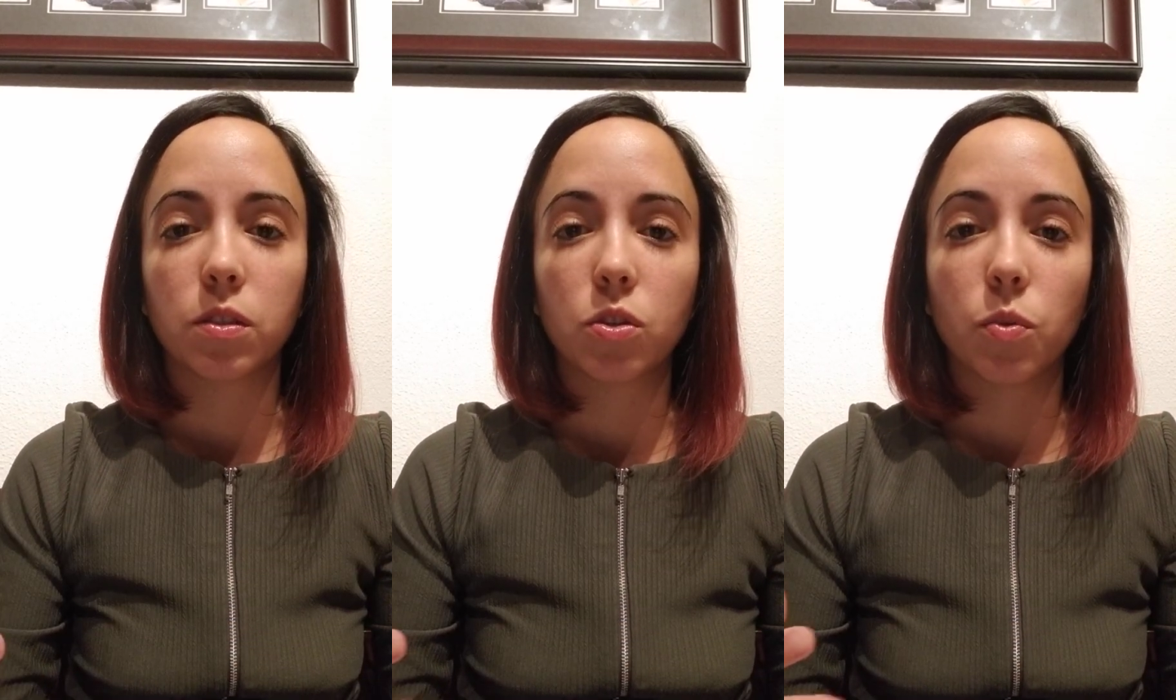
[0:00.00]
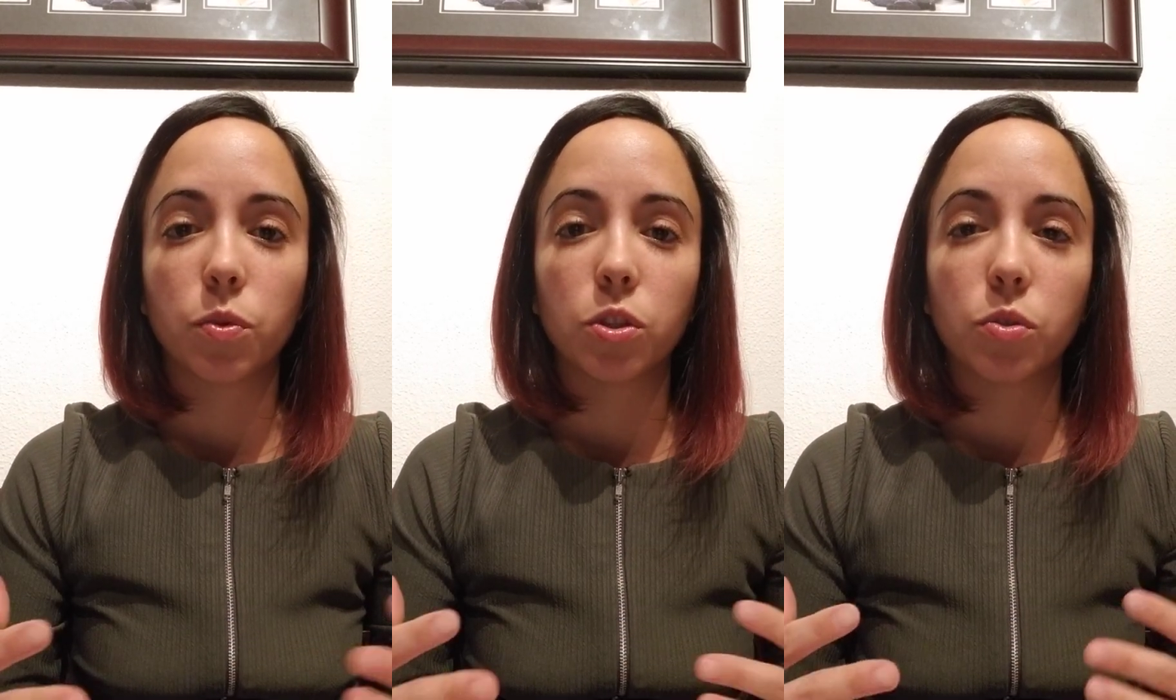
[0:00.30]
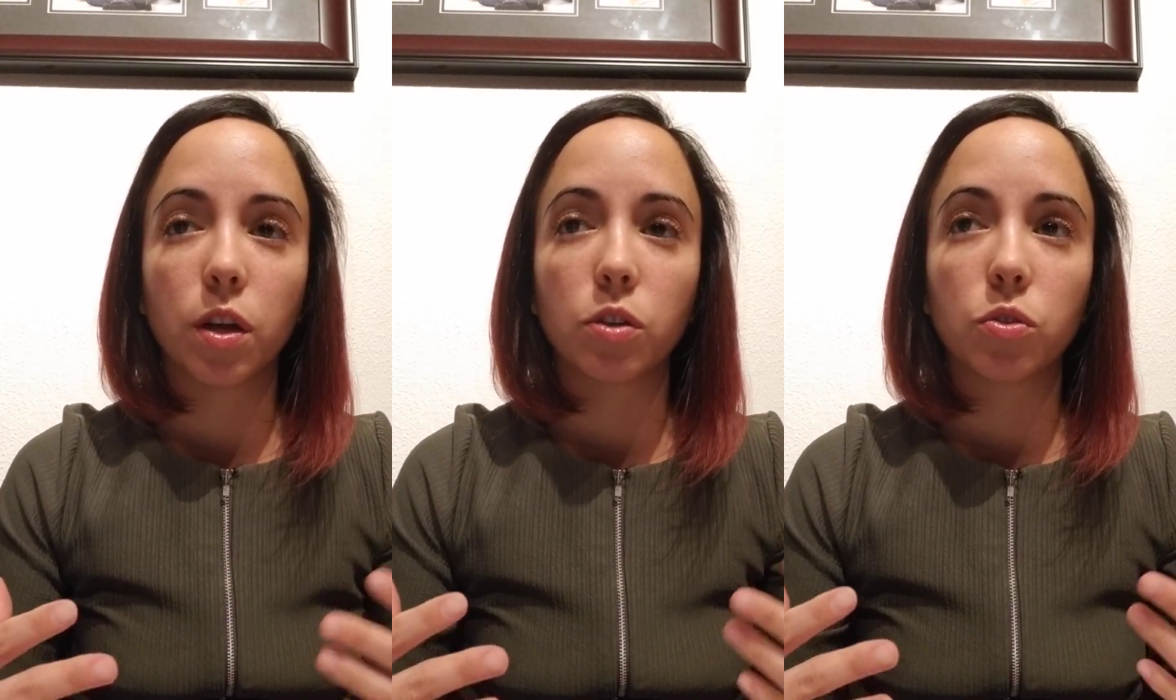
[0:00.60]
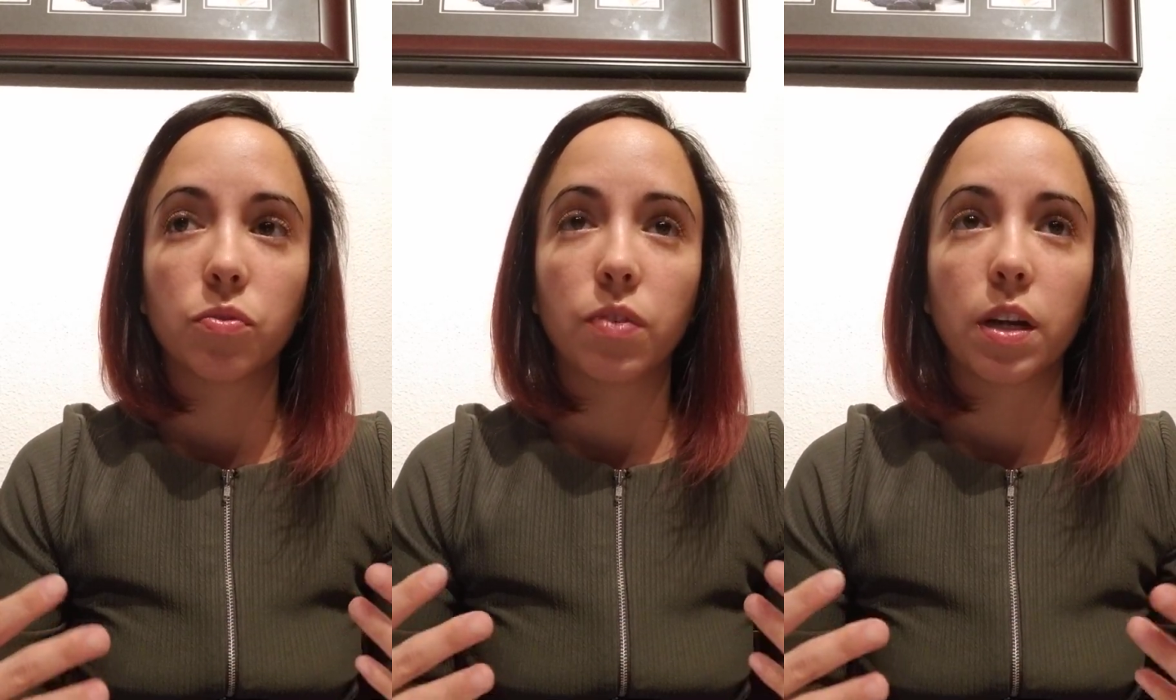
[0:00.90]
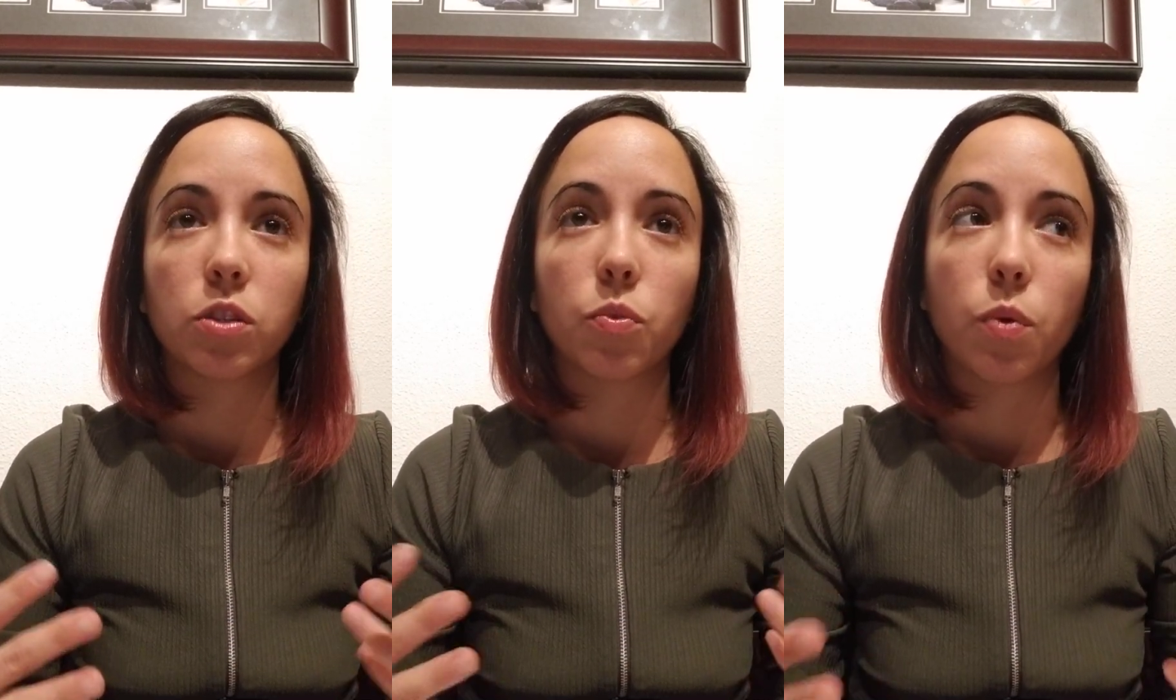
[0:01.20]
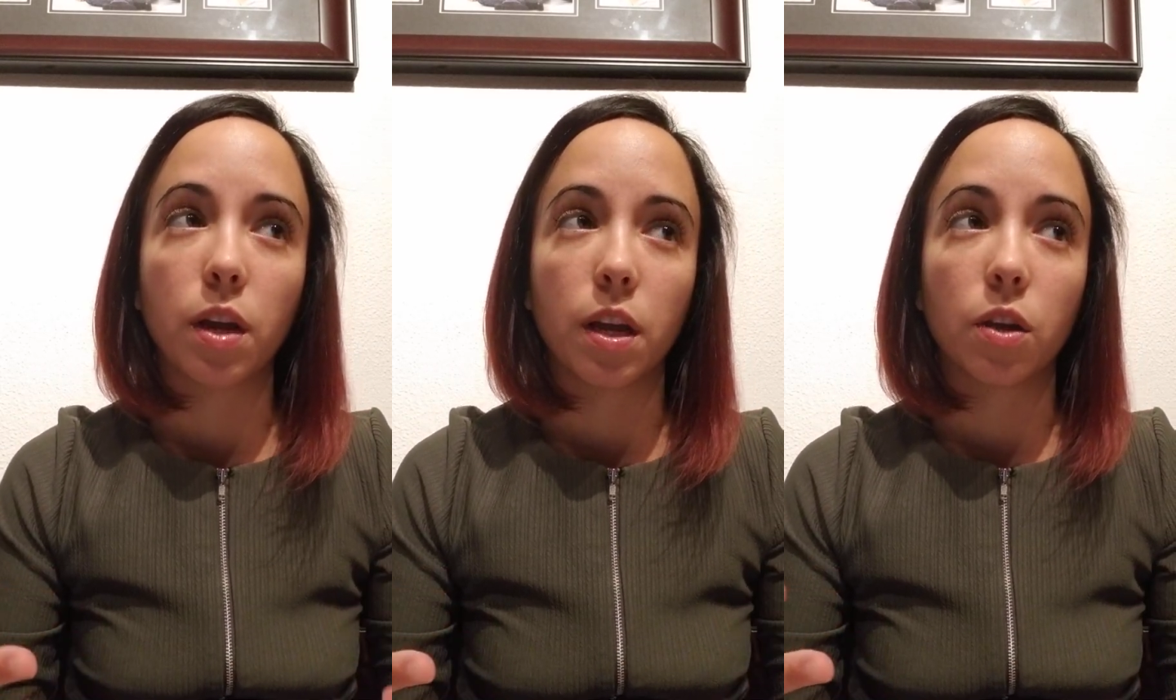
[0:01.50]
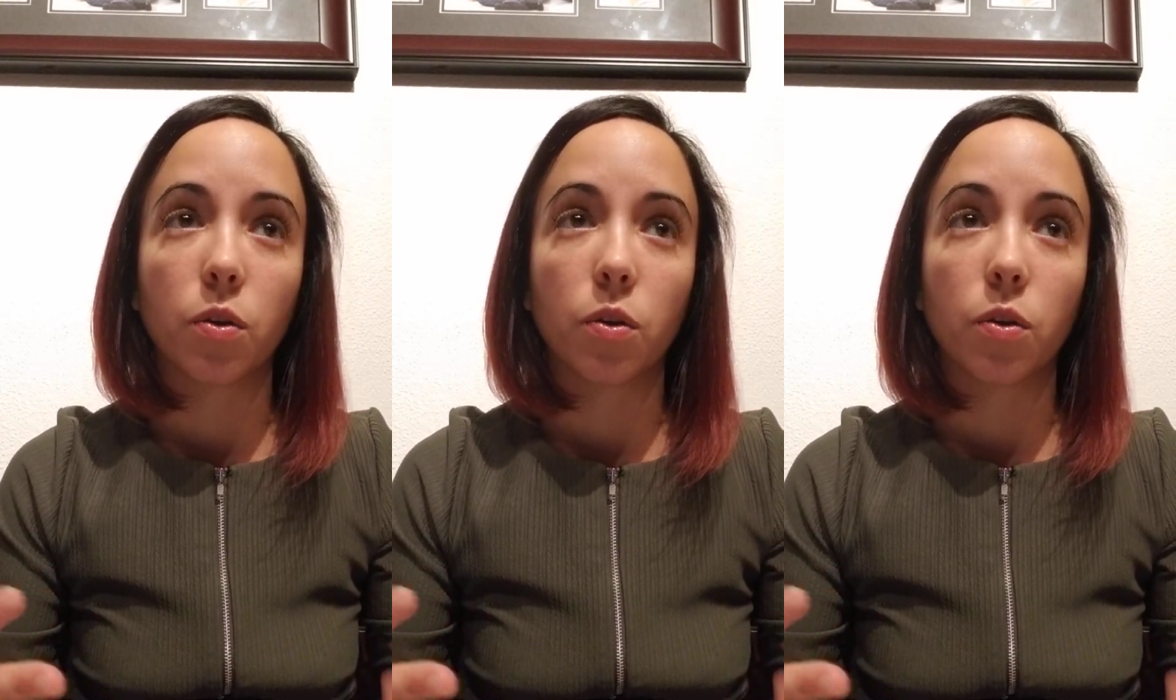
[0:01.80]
So we're trying to find a way,